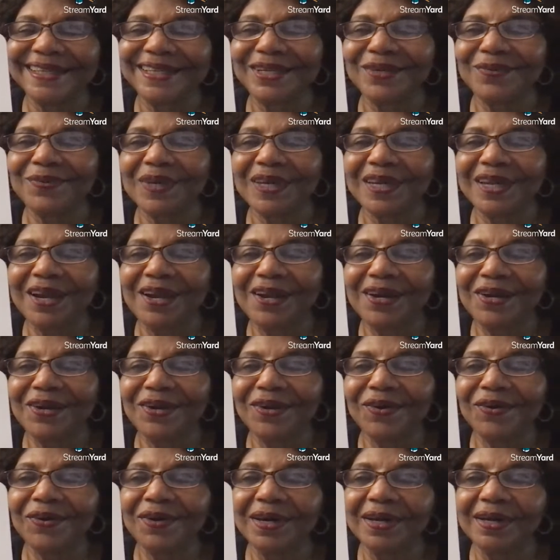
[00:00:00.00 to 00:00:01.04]
Here we
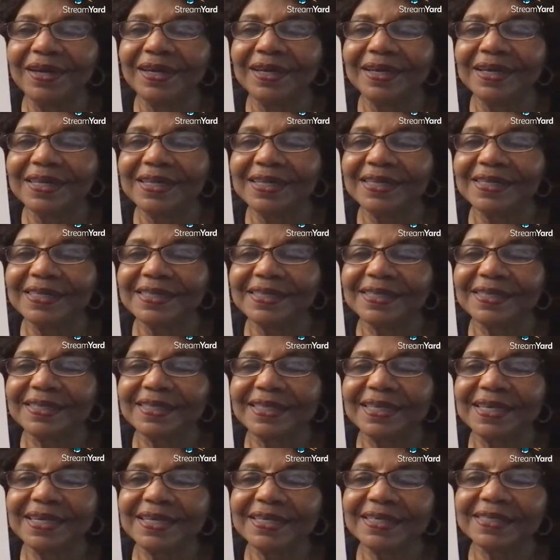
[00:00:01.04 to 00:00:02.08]
go. This
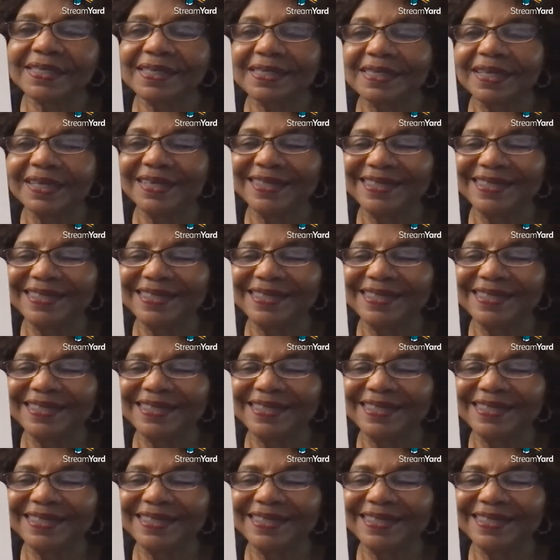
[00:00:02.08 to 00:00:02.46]
thing is